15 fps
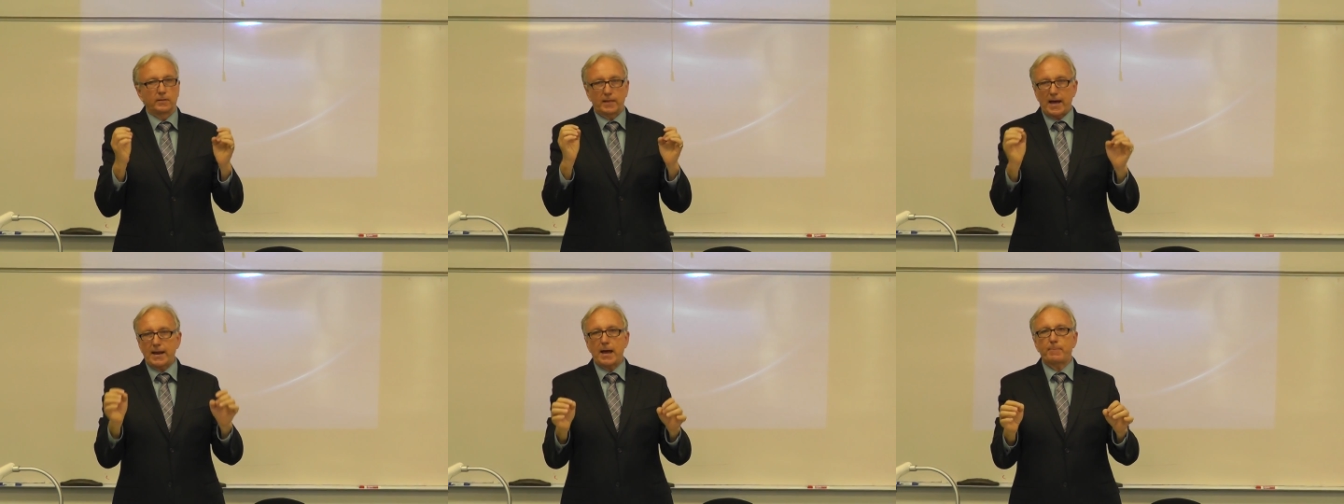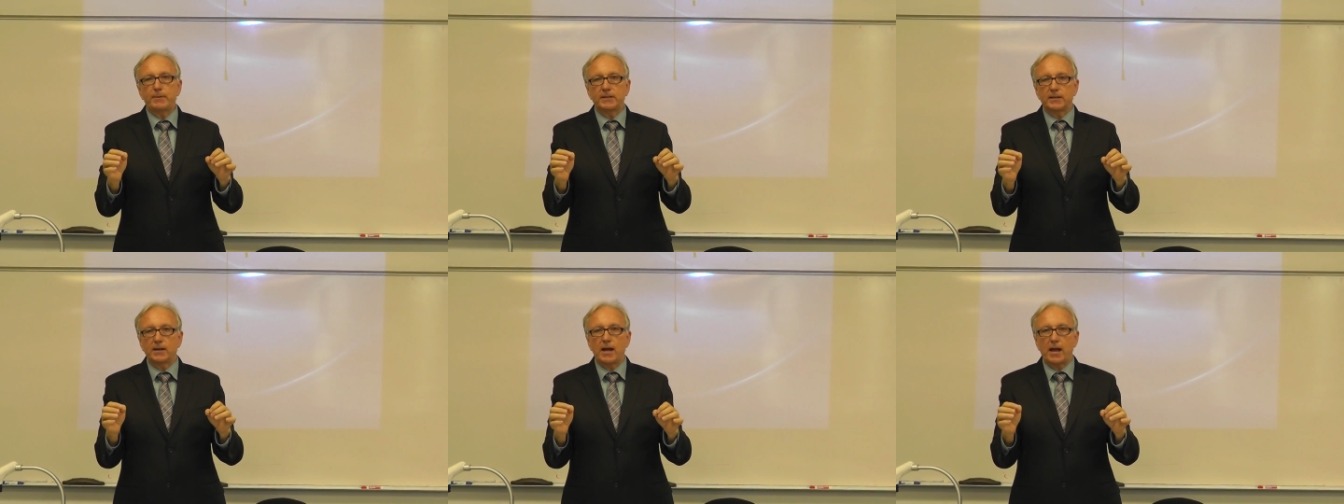That
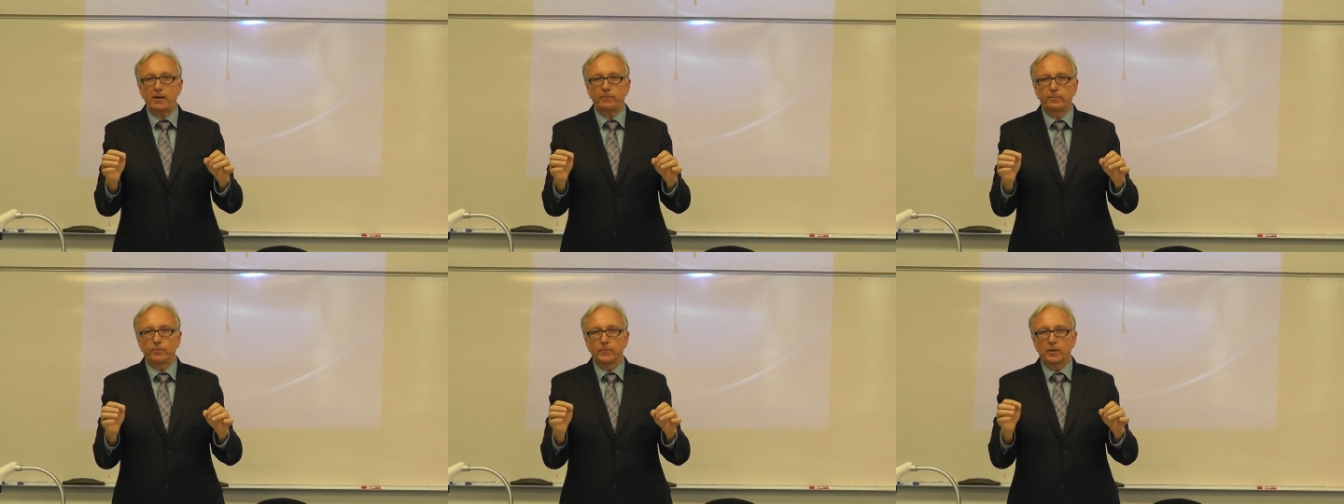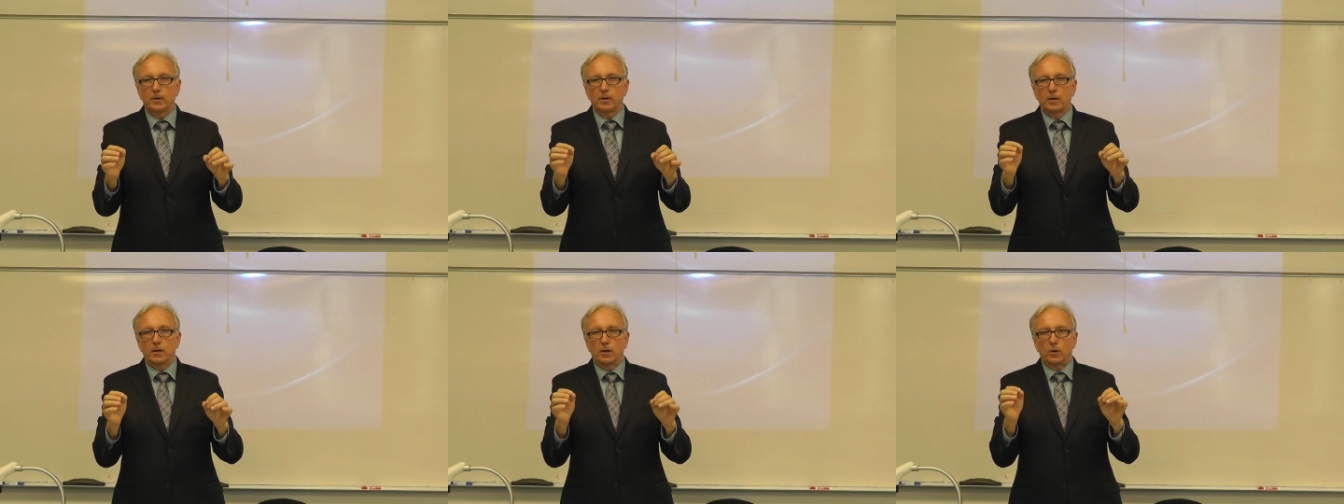happened today
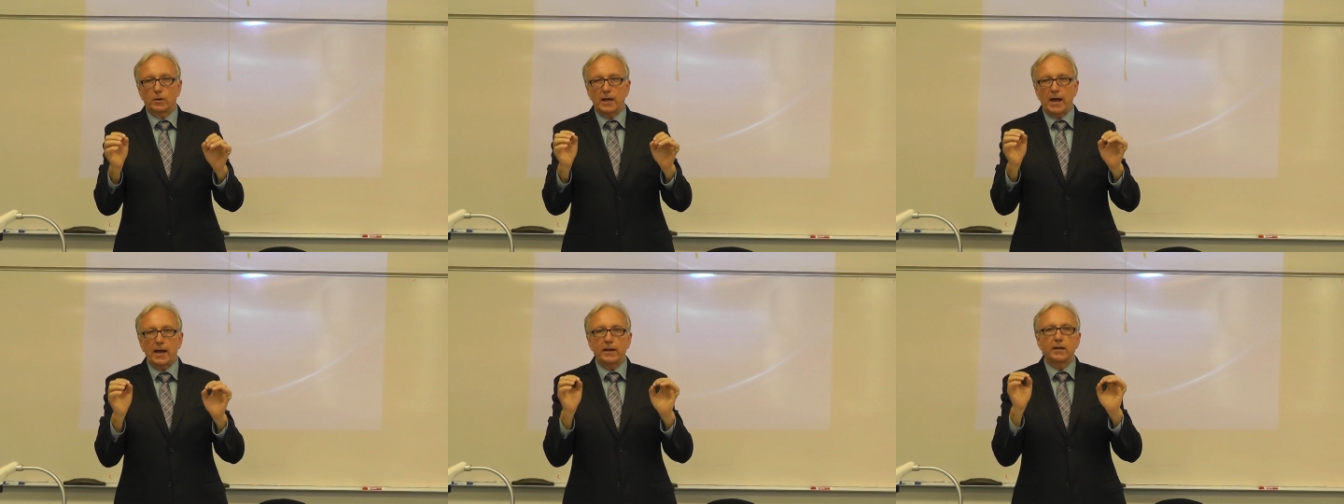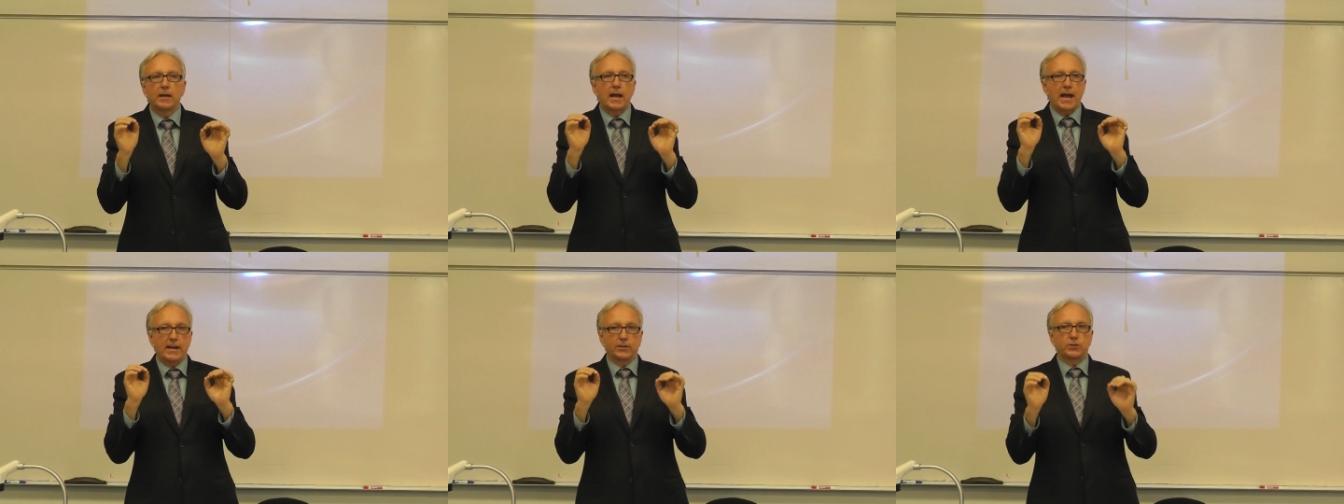okay?
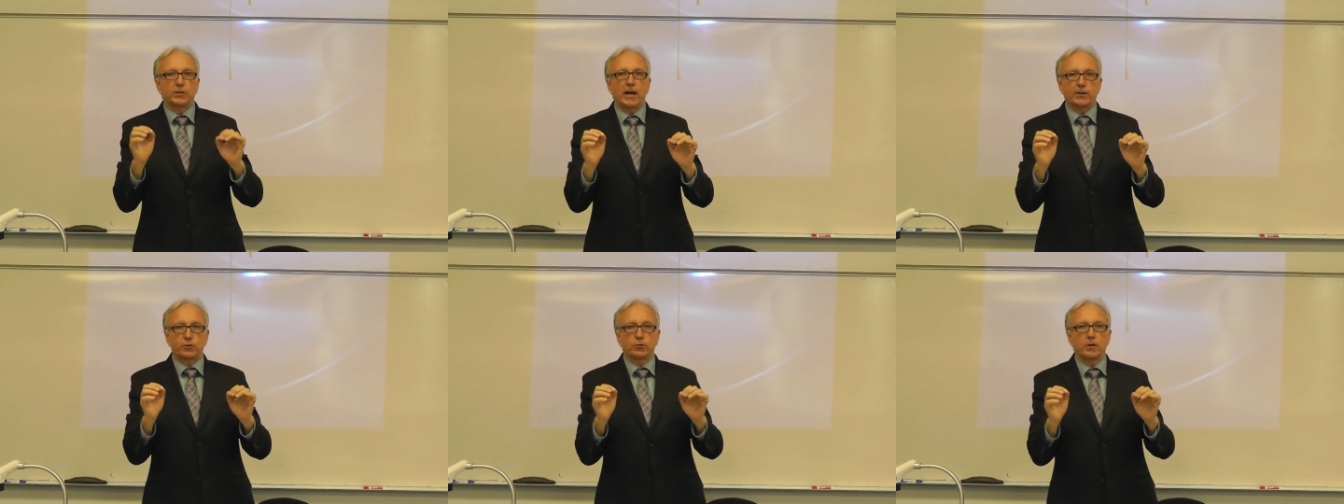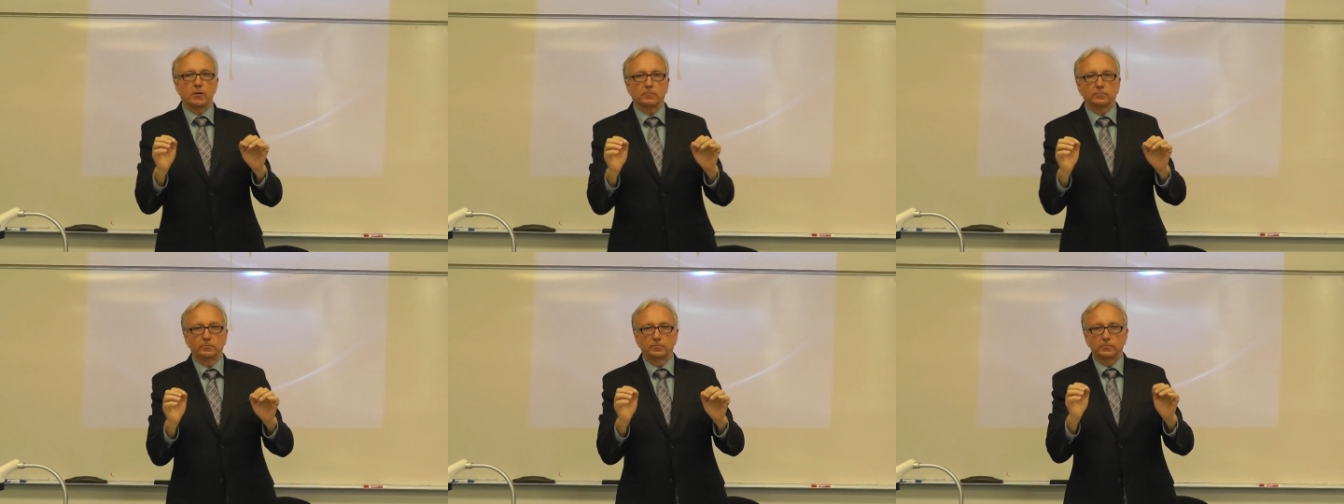And it's not
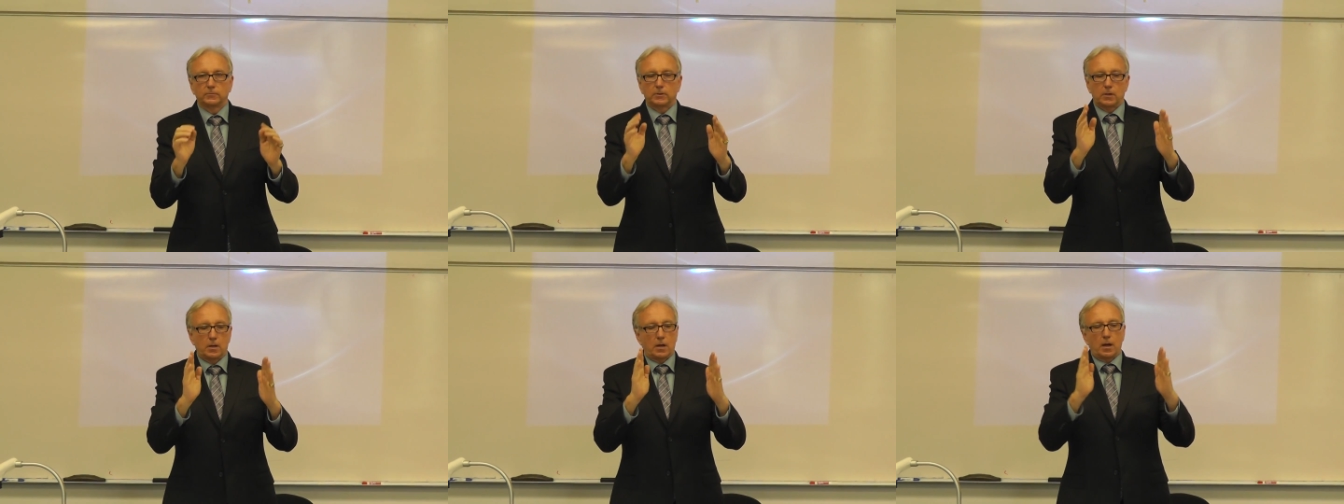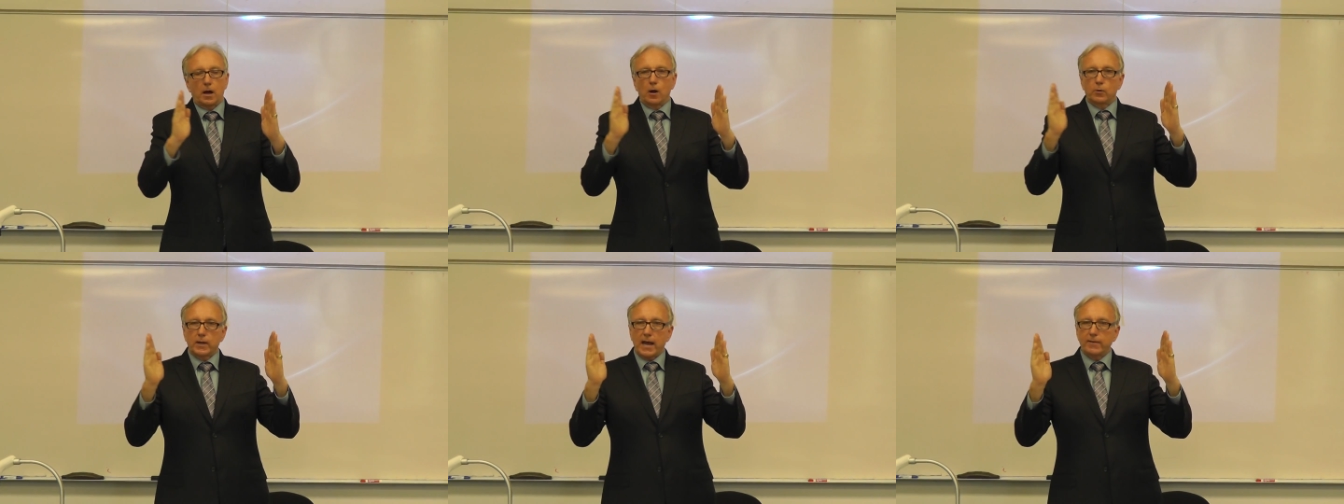true,
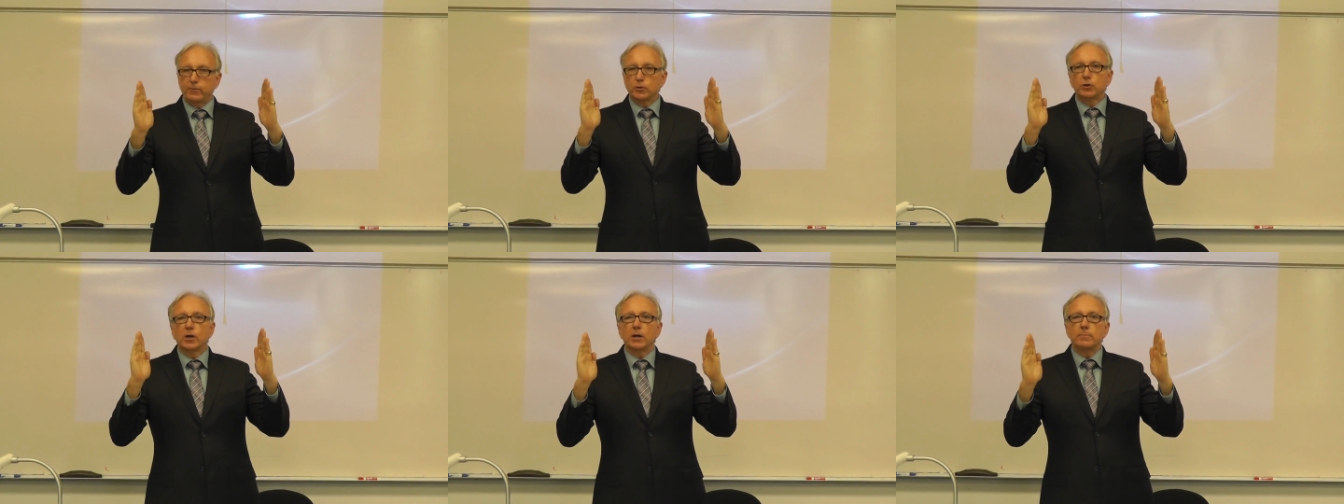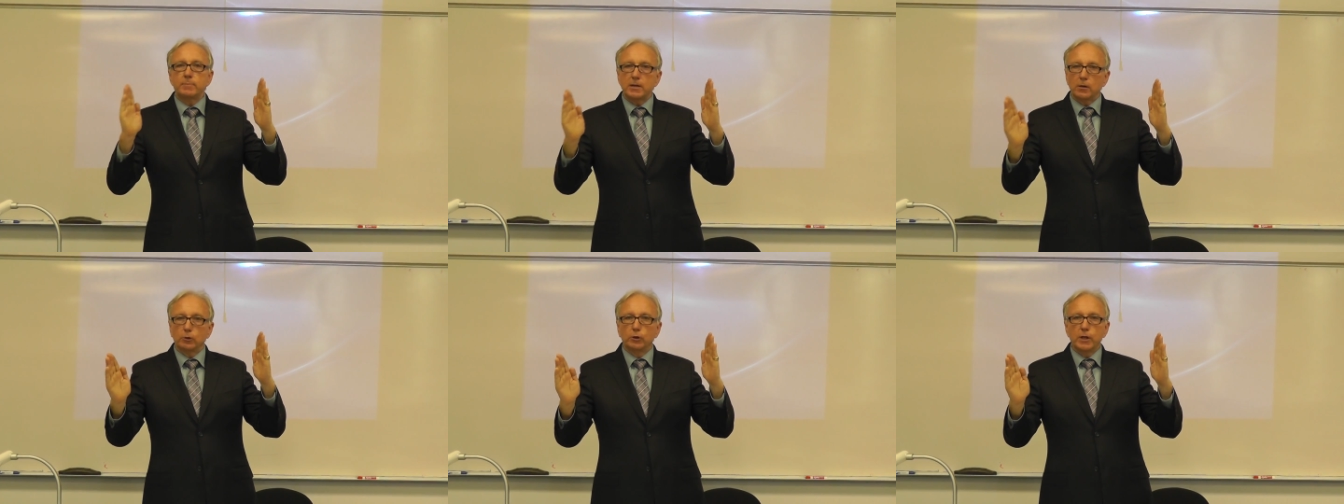okay? There's going to
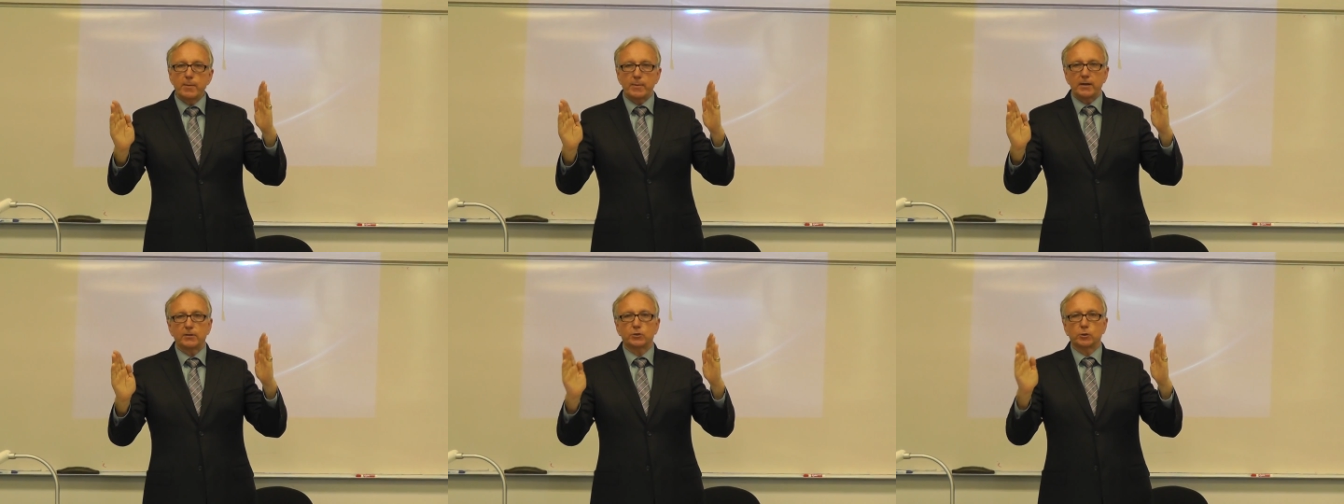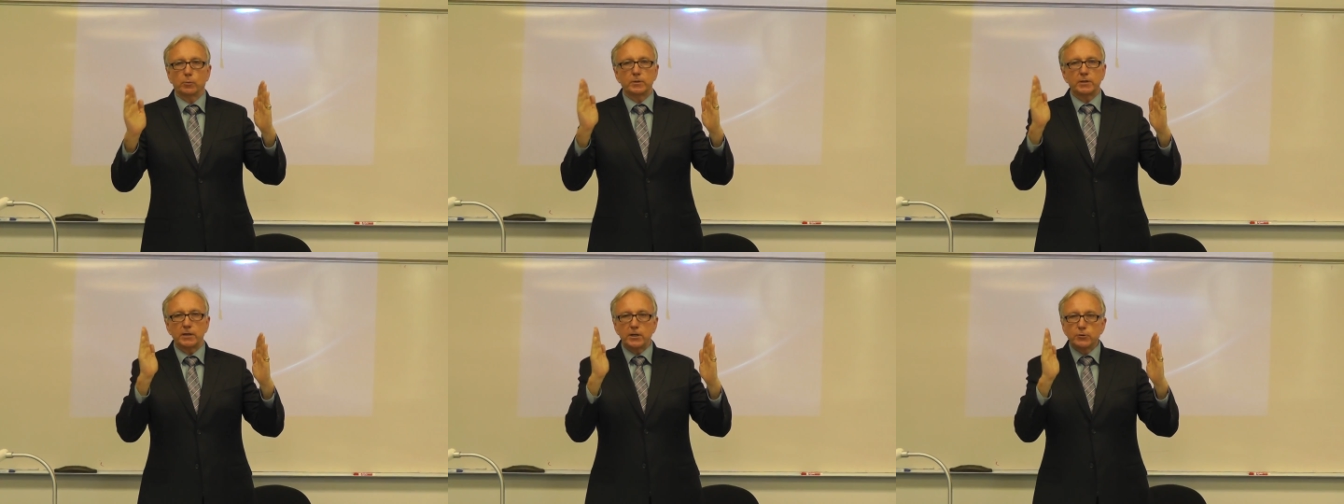be a limit. So
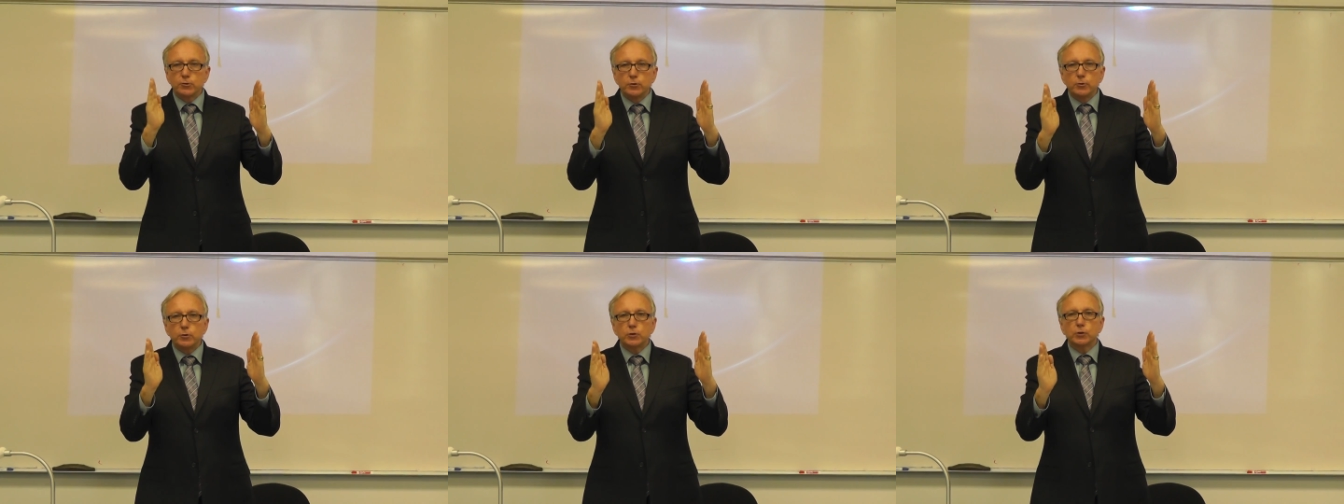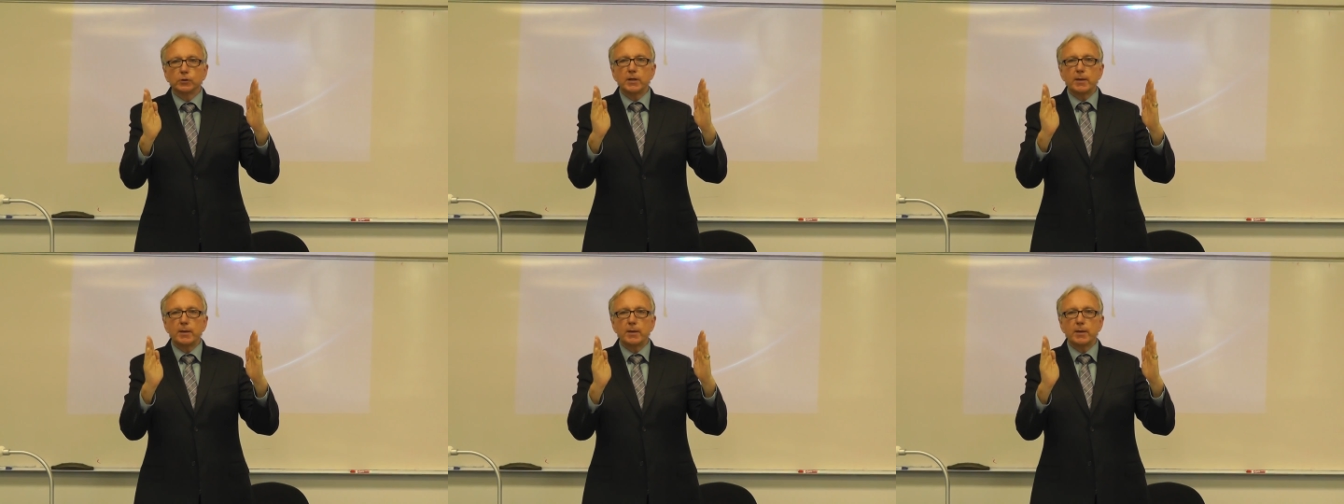when you introduce